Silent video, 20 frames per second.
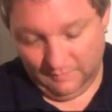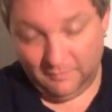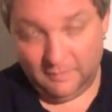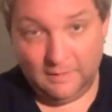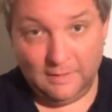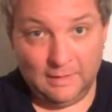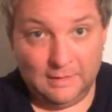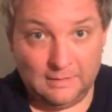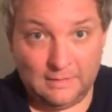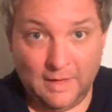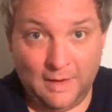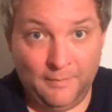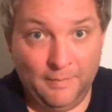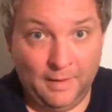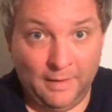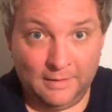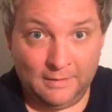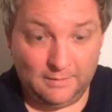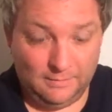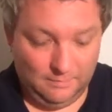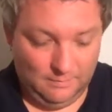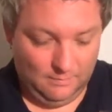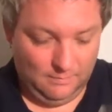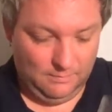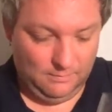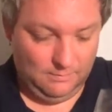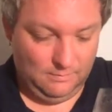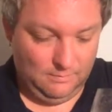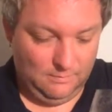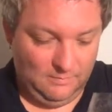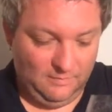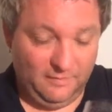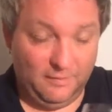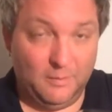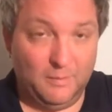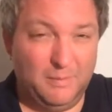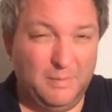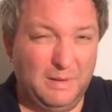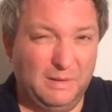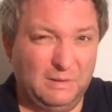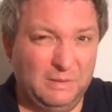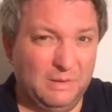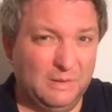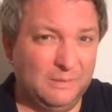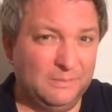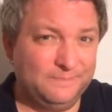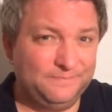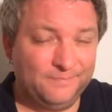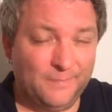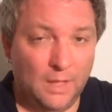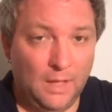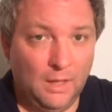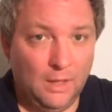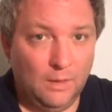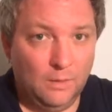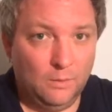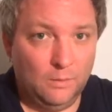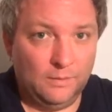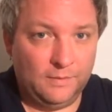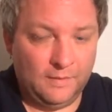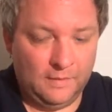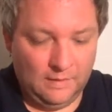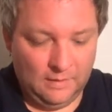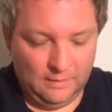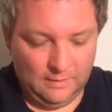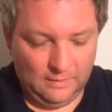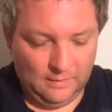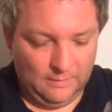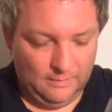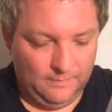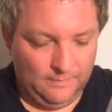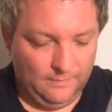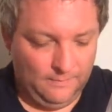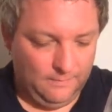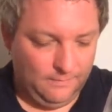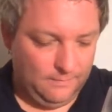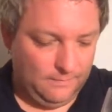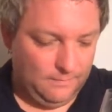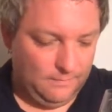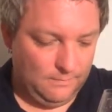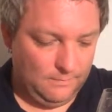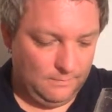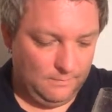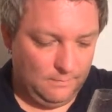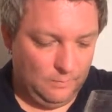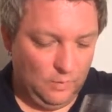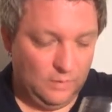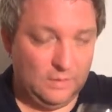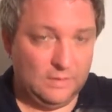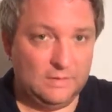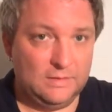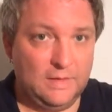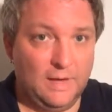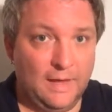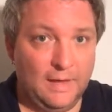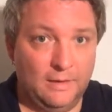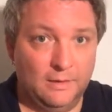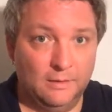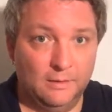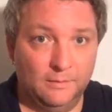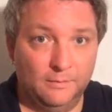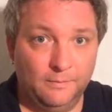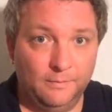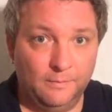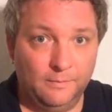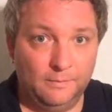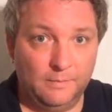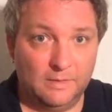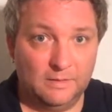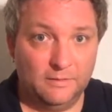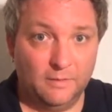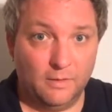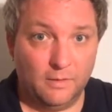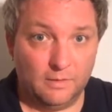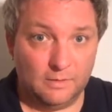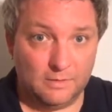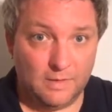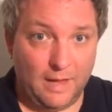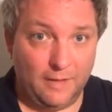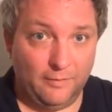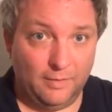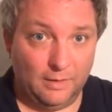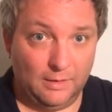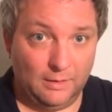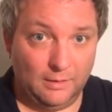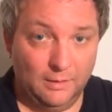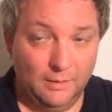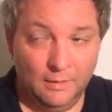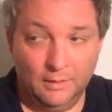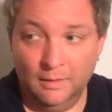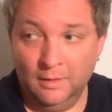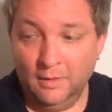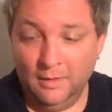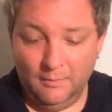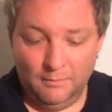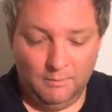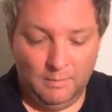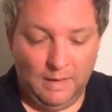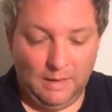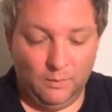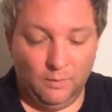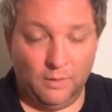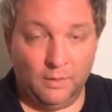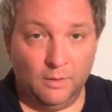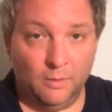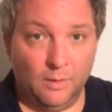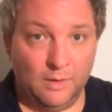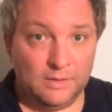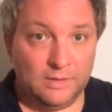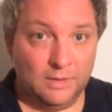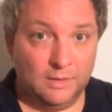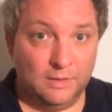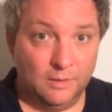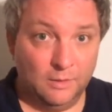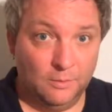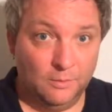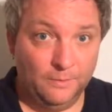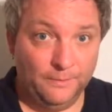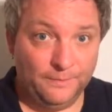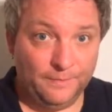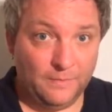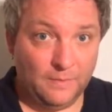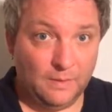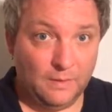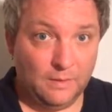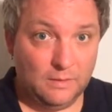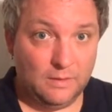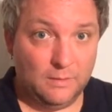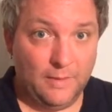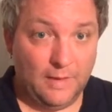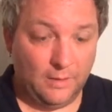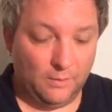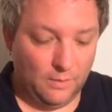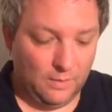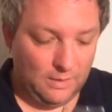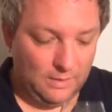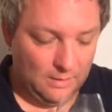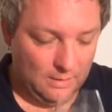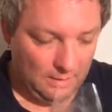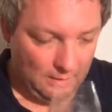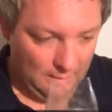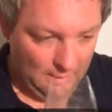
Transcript: it is. I'm not familiar with the style as far as having made one or what to do to make one.